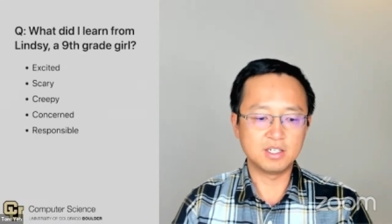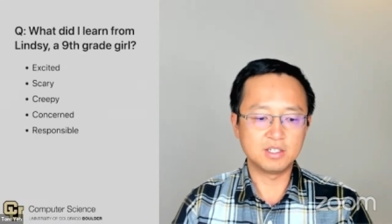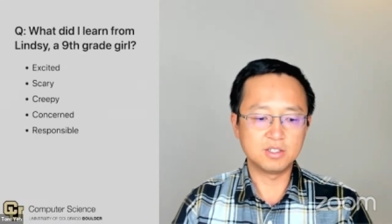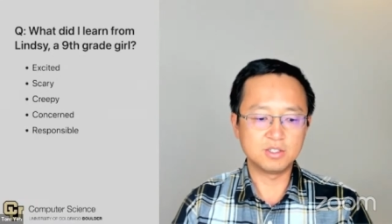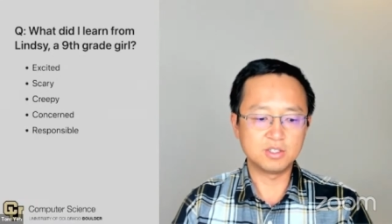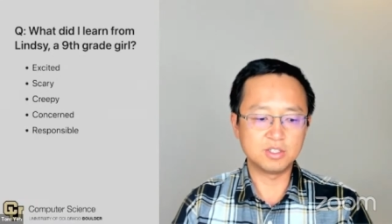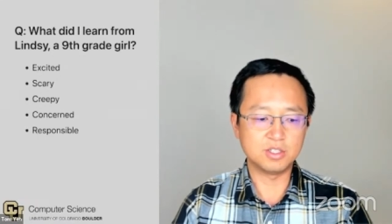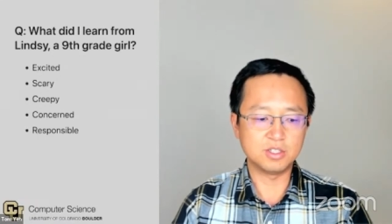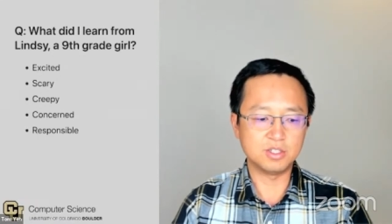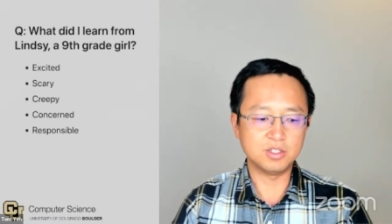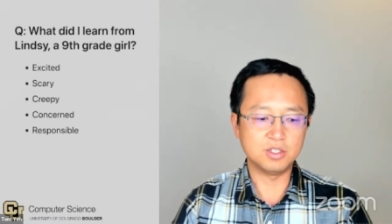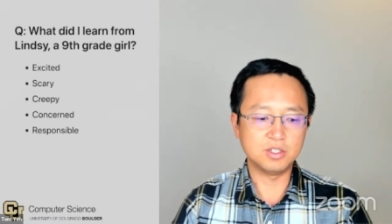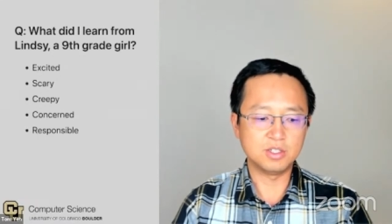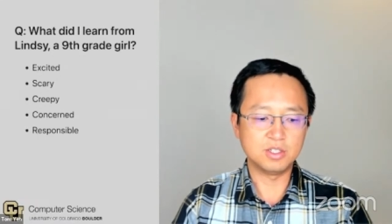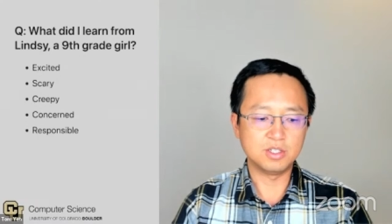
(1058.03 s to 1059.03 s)

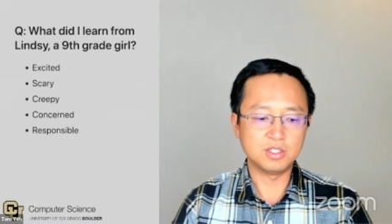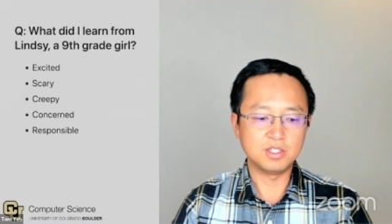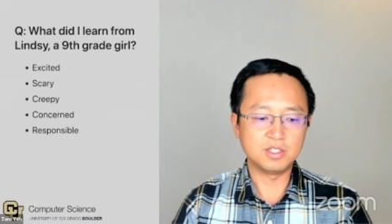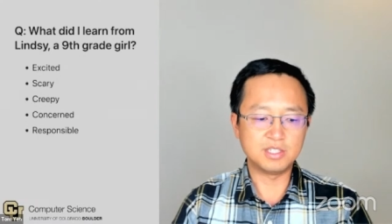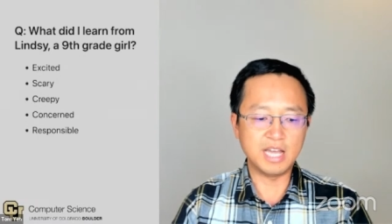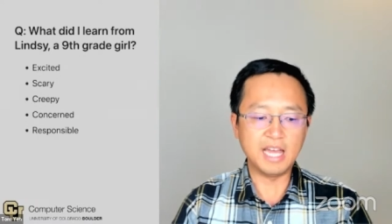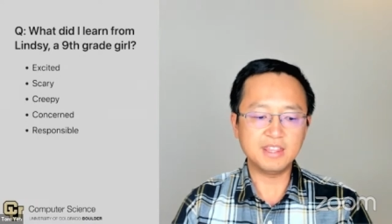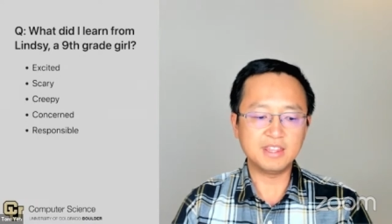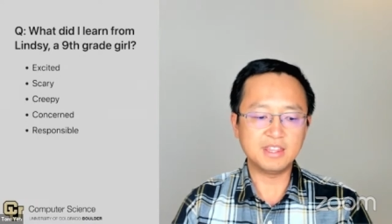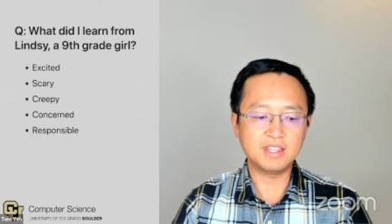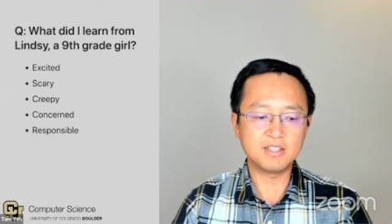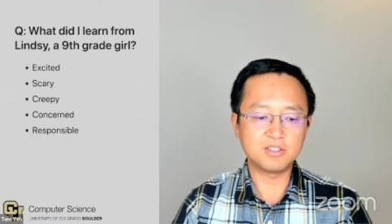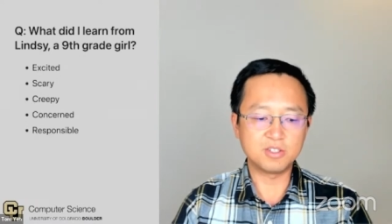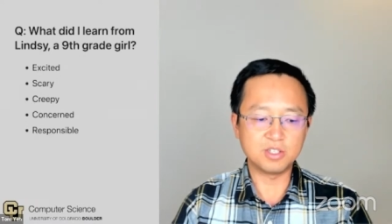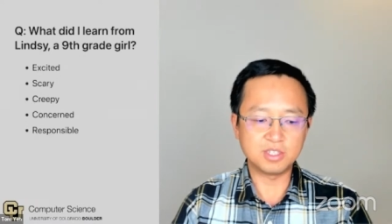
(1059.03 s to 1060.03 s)
she said
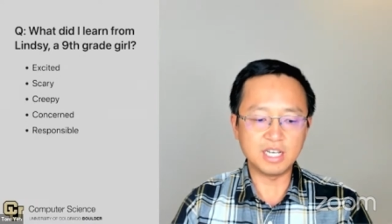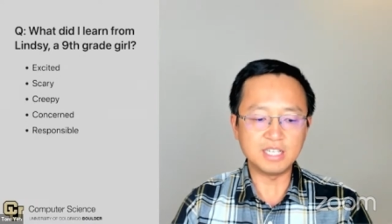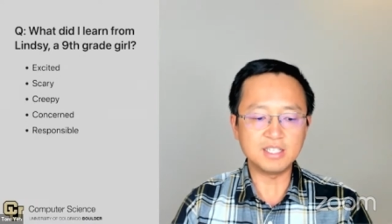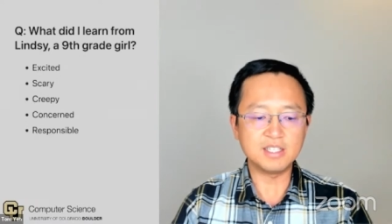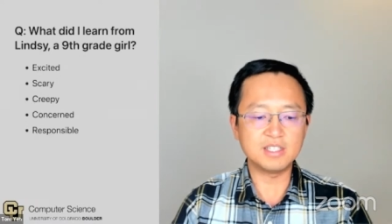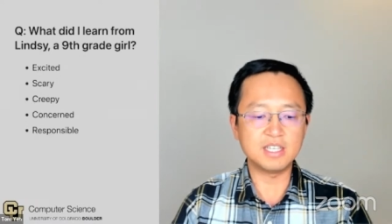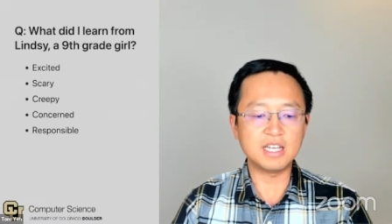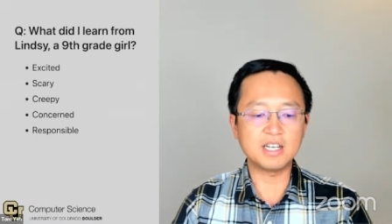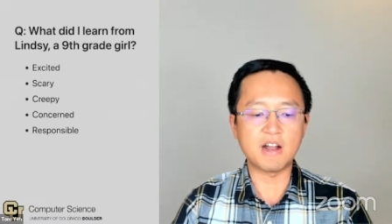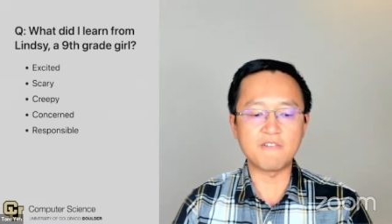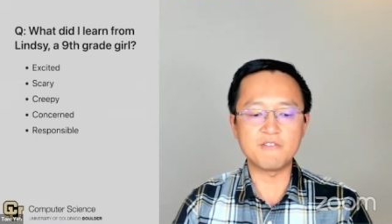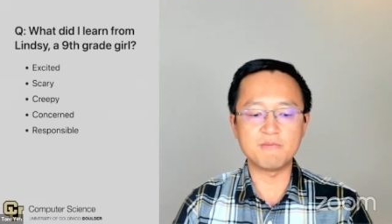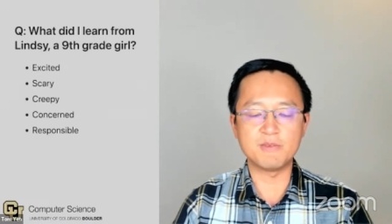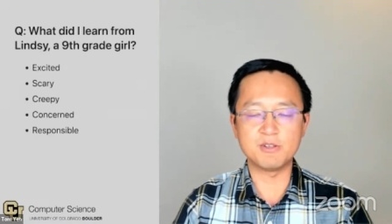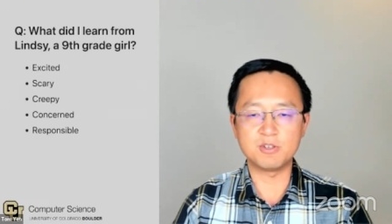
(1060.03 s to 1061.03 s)
she doesn't think
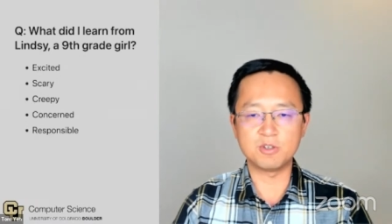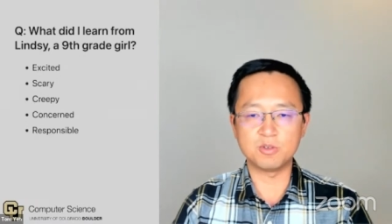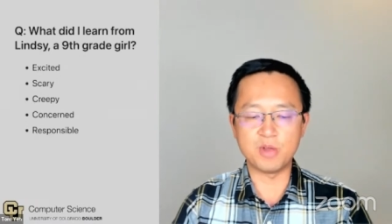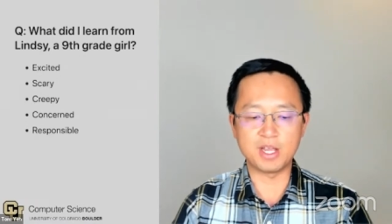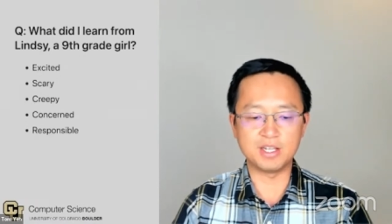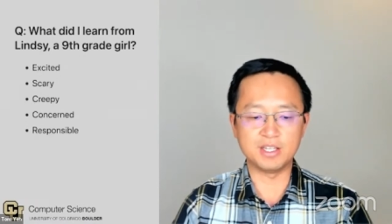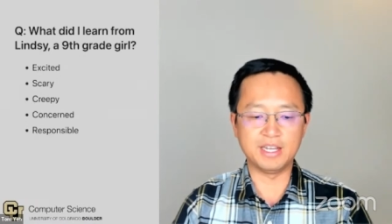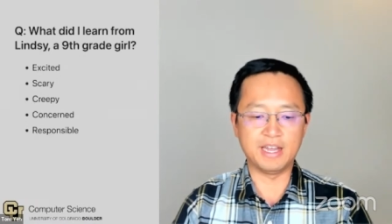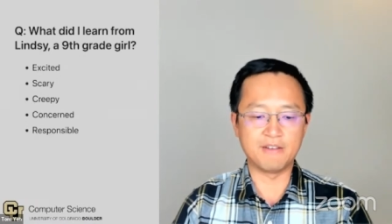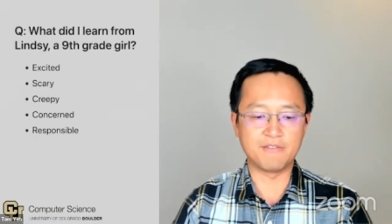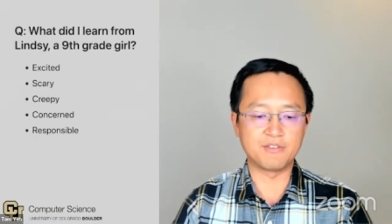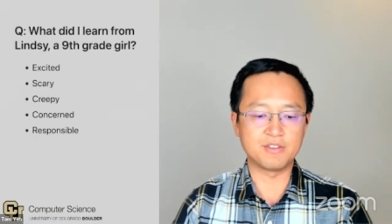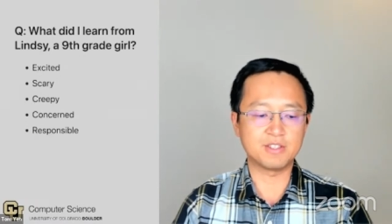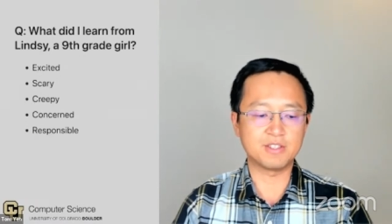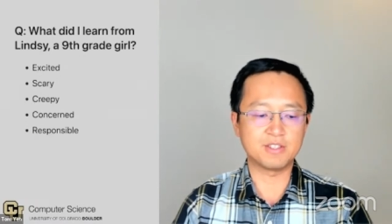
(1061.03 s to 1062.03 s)
government should regulate
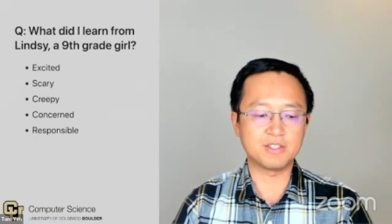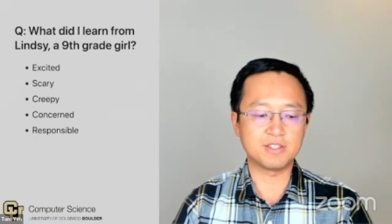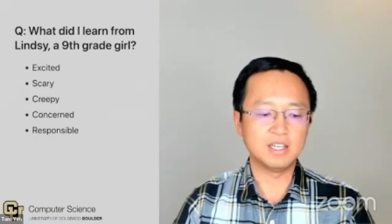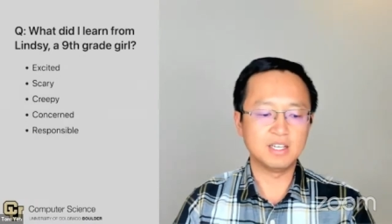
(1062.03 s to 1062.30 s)
everything.